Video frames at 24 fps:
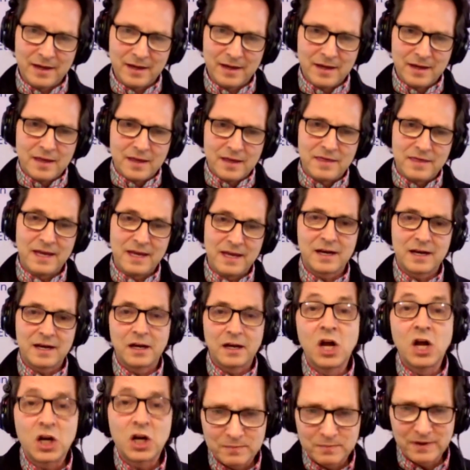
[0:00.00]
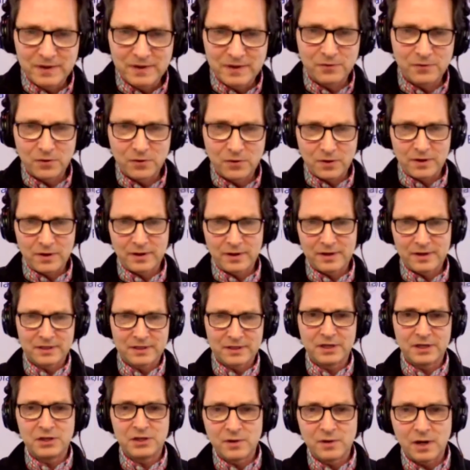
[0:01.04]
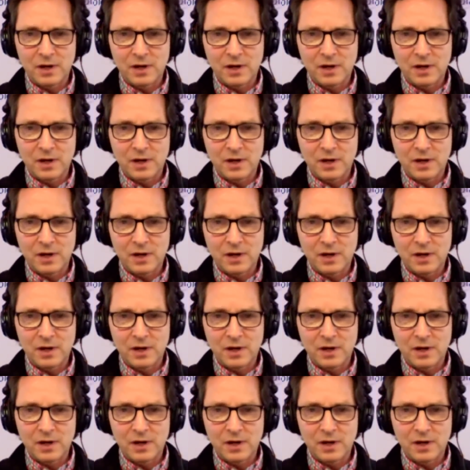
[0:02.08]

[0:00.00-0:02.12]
think a lot before there's a new hard